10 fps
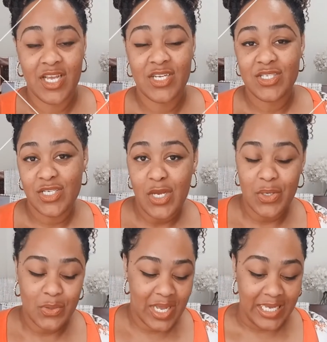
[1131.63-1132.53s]

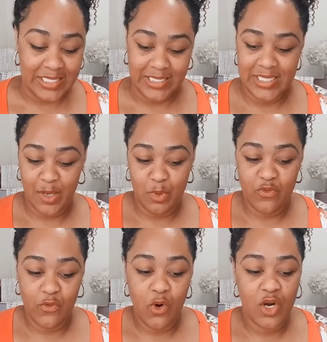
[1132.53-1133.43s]
So, as I said
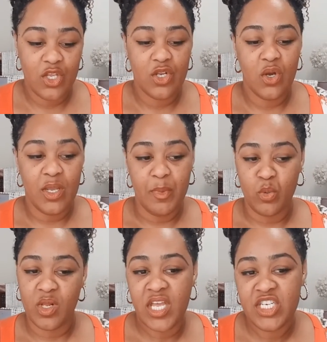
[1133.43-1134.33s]
before, you know, in my
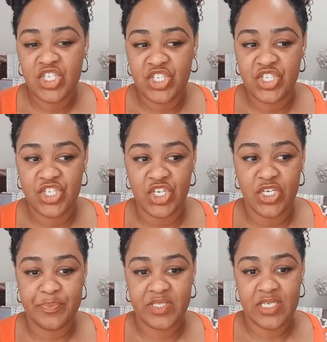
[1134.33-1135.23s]

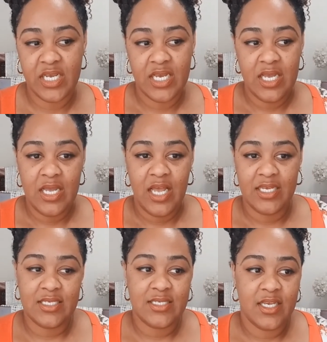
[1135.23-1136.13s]
relationships,
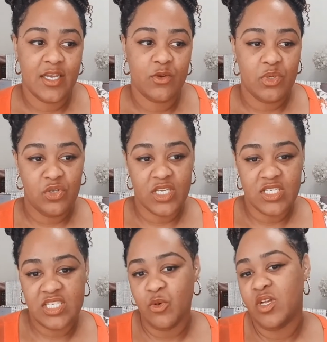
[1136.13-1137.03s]
as I said, when you get
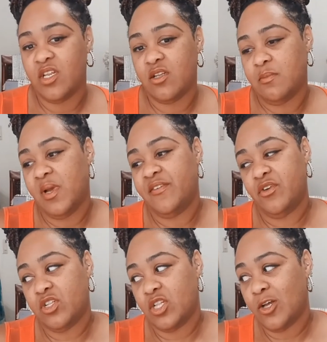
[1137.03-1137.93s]
someone and may
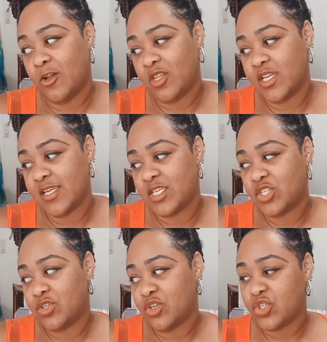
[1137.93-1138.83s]
feel the
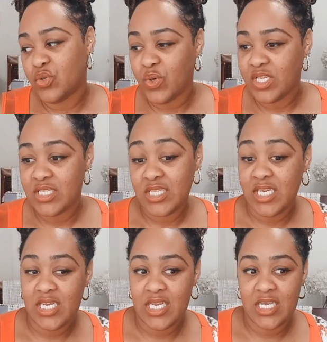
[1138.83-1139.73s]
loneliness, you're doing
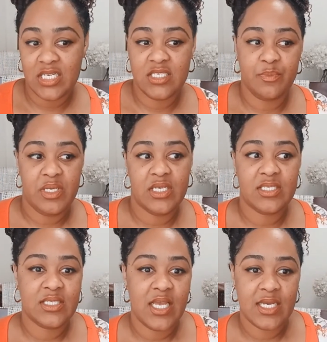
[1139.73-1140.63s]
things, be it
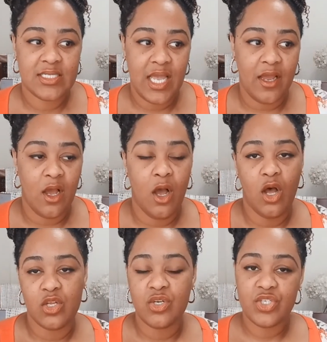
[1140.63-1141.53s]
sex,
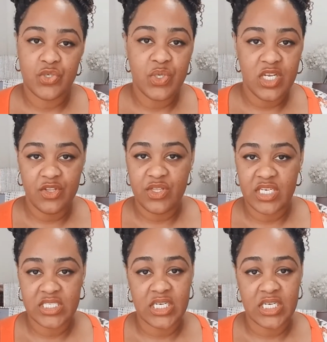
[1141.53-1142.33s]
alcohol, you're doing other things to